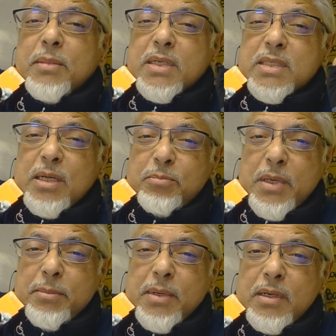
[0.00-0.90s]
But some
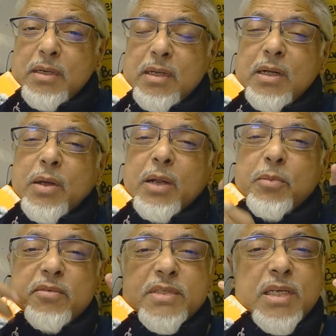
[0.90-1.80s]
people,
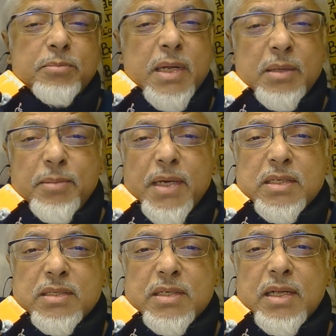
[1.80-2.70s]
and we've seen many
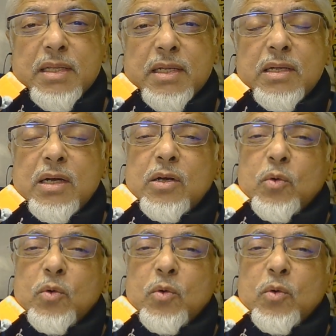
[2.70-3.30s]
patients like that,